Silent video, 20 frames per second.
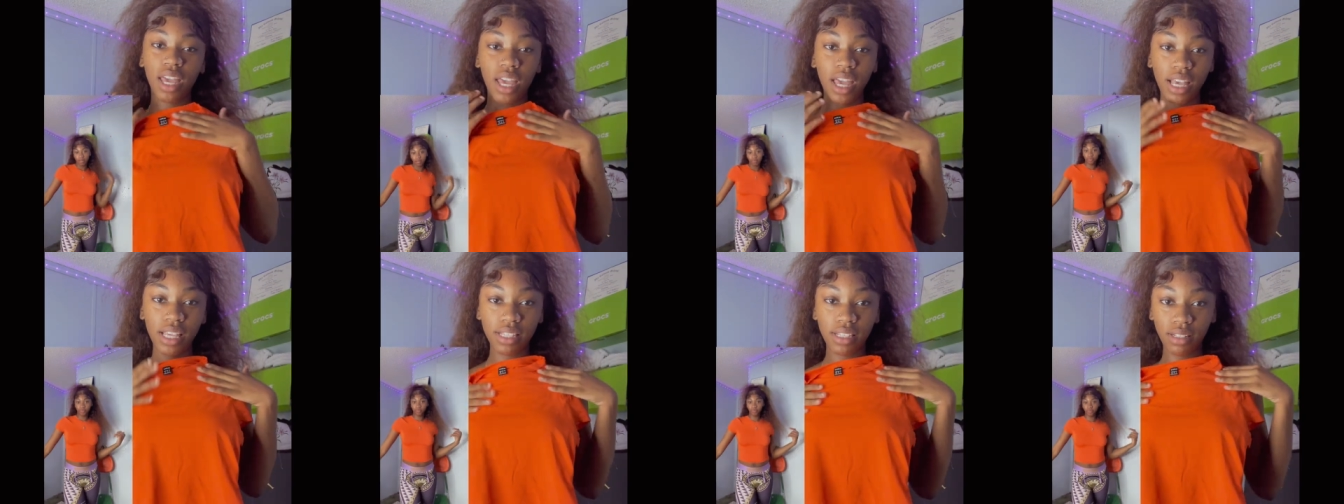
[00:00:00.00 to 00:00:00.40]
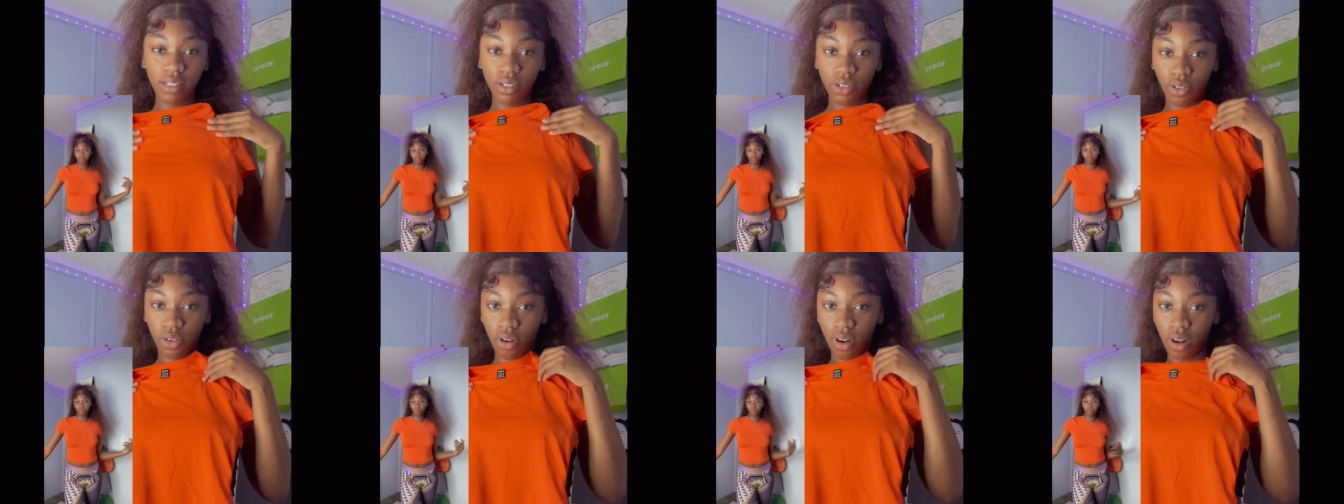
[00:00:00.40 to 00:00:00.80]
it's a
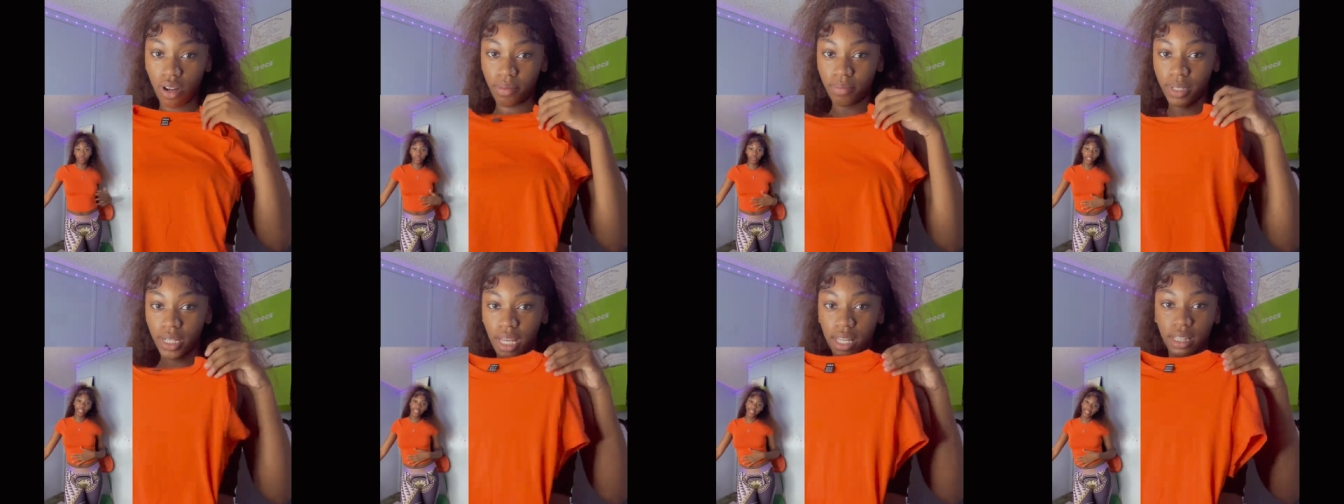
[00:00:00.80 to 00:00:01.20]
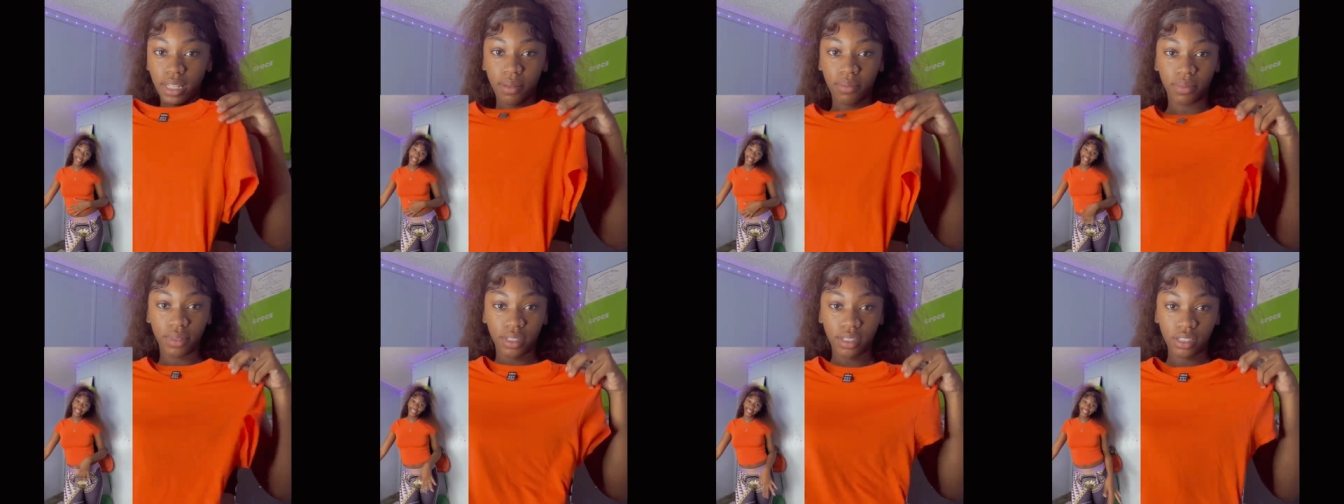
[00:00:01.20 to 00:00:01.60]
little crop but not that
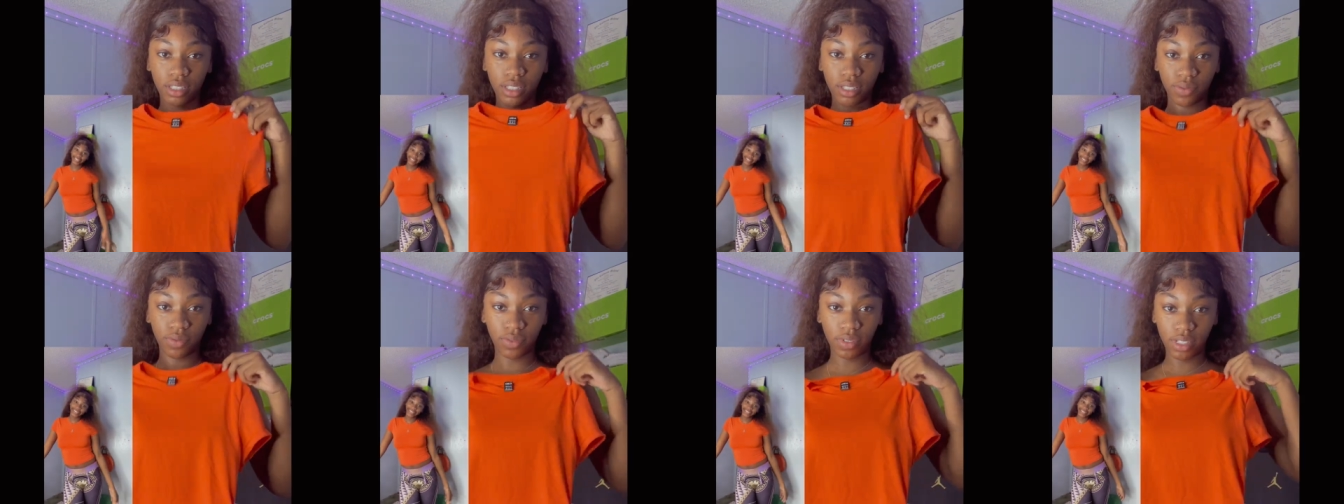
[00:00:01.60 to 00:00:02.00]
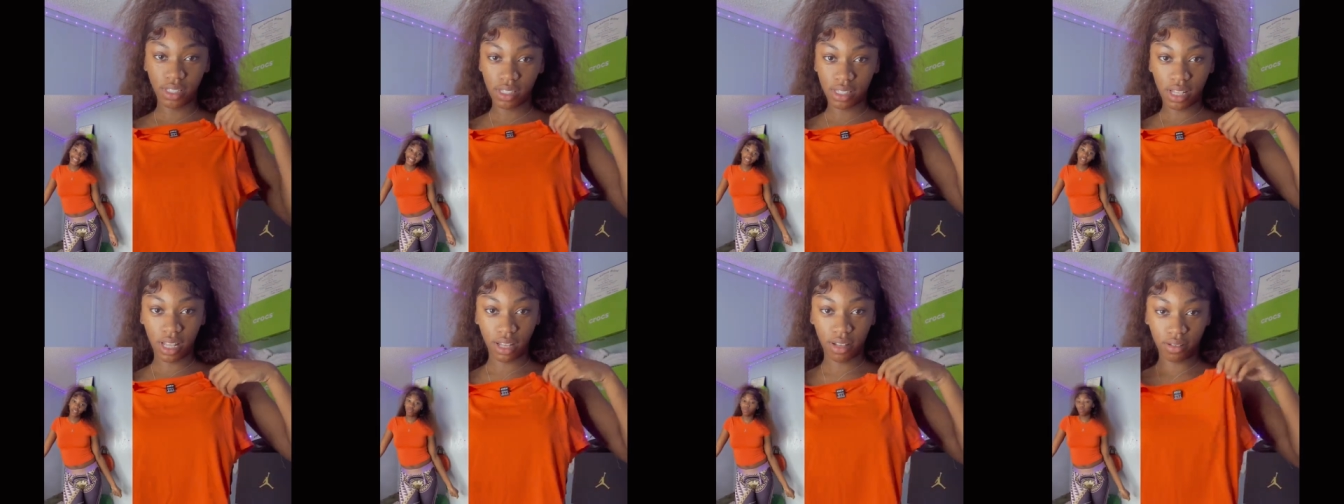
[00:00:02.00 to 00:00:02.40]
much it fits
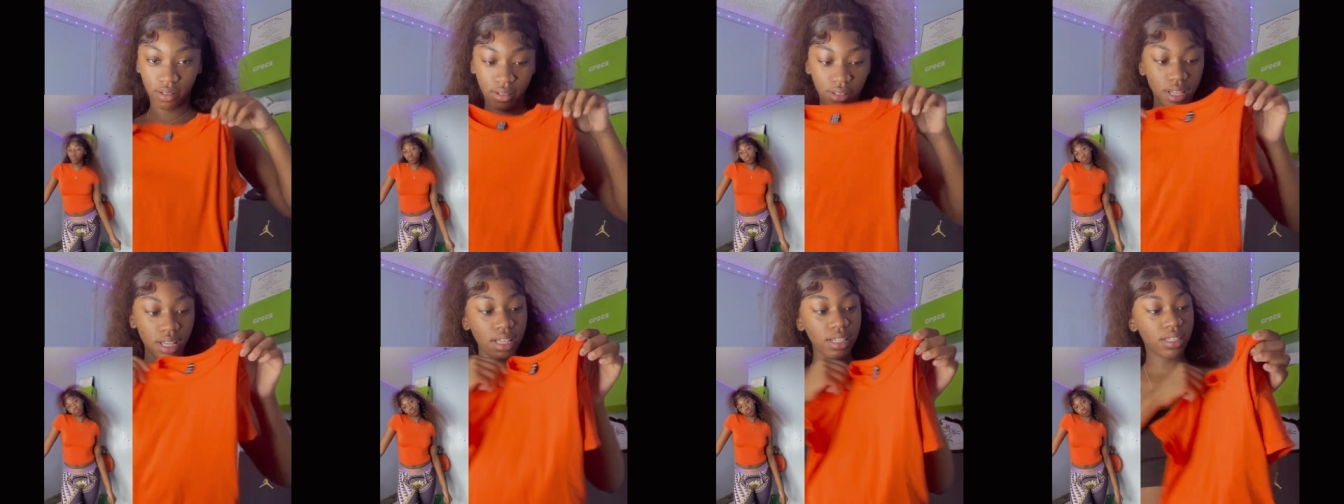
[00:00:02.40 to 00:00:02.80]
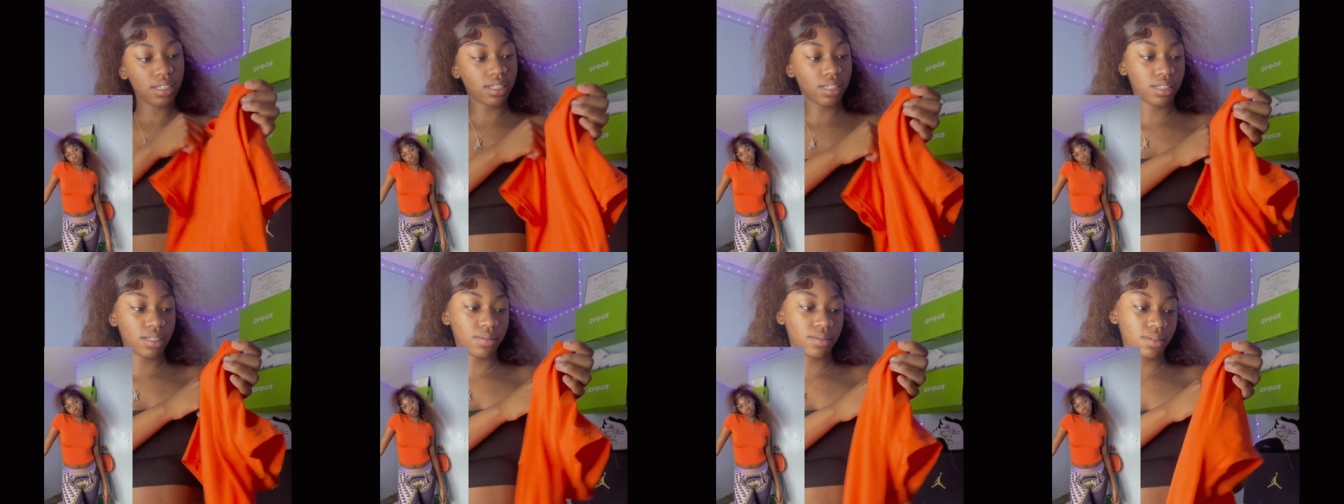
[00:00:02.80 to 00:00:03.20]
down it's
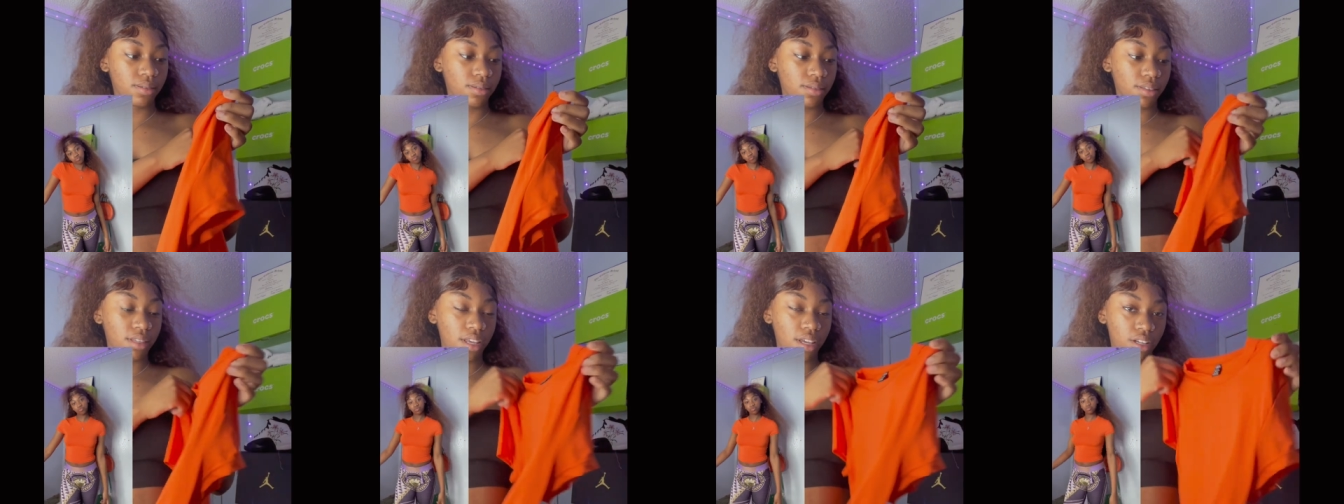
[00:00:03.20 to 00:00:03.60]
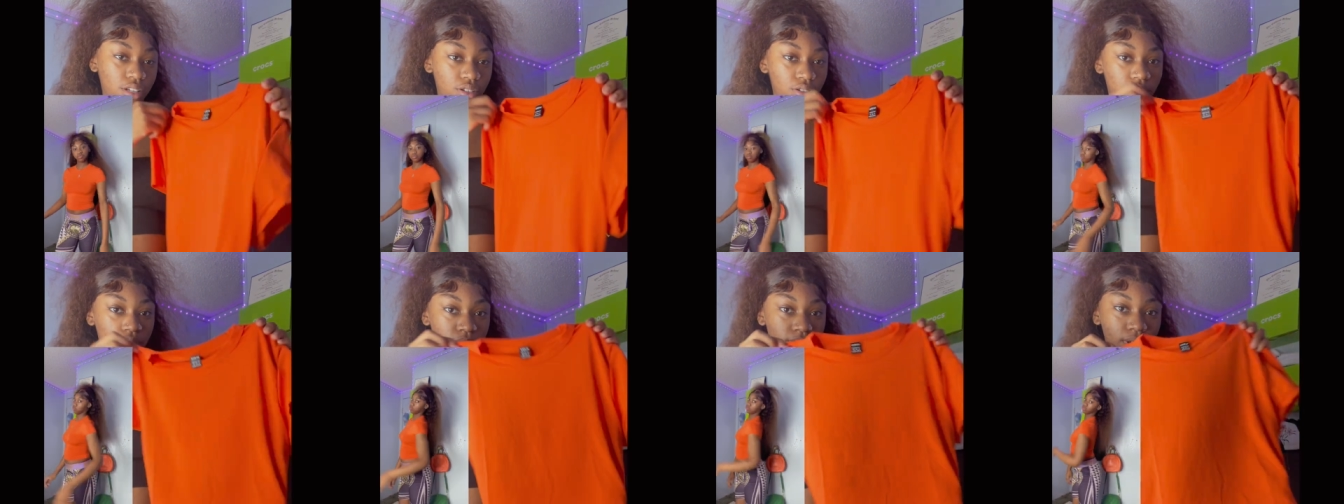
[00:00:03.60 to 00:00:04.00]
a
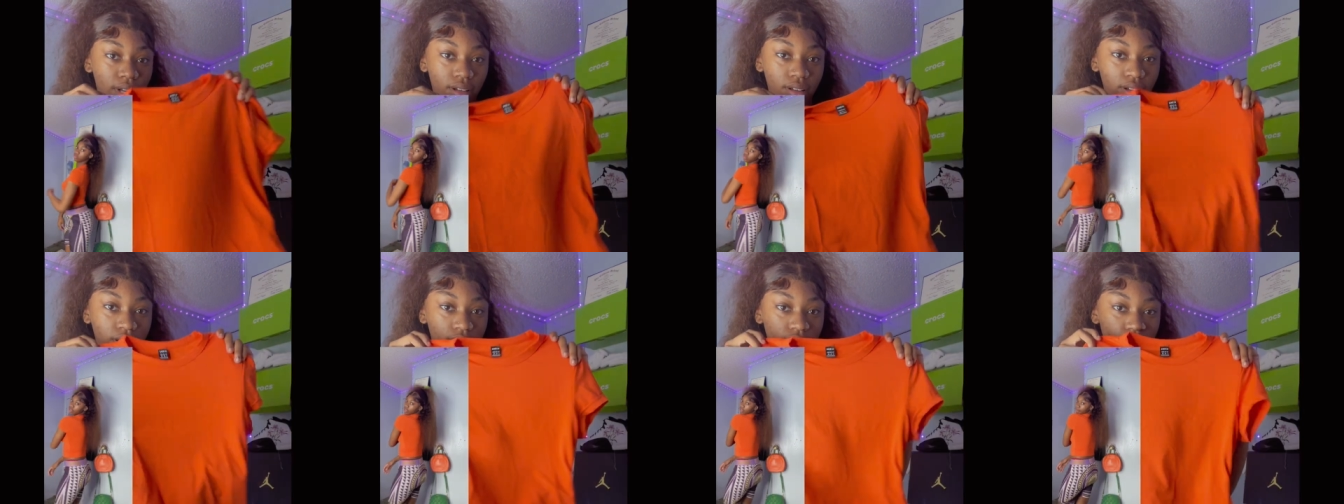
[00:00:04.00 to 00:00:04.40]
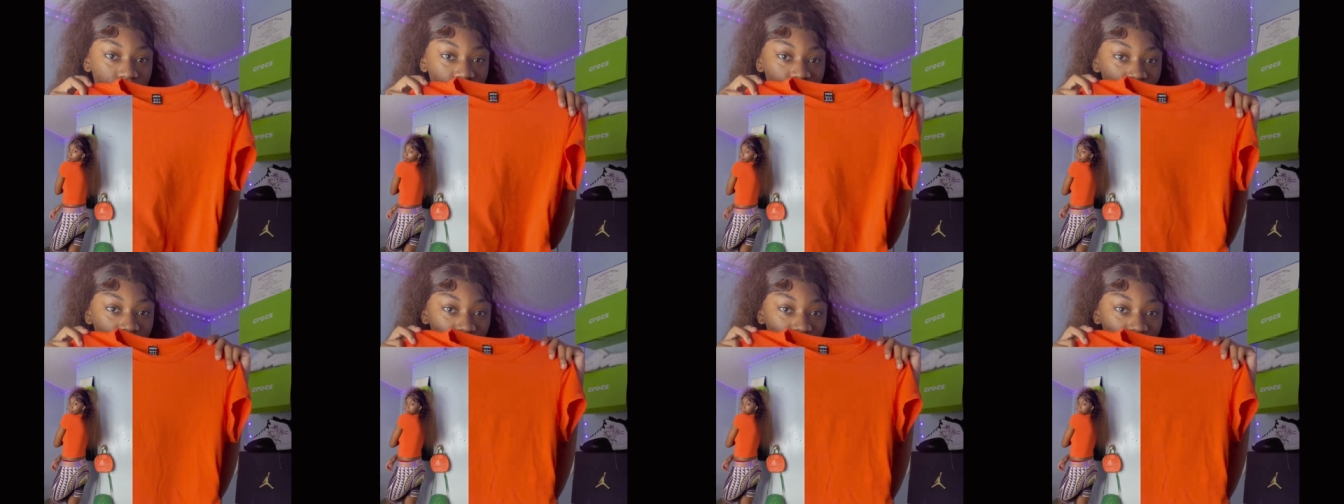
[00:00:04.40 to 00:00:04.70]
extra small also